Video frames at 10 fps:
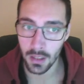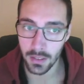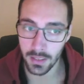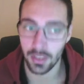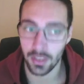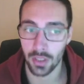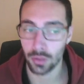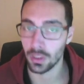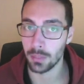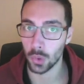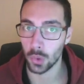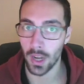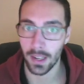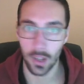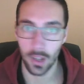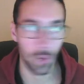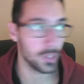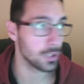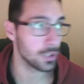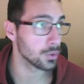This is just to keep track of the
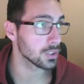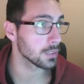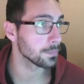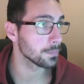user.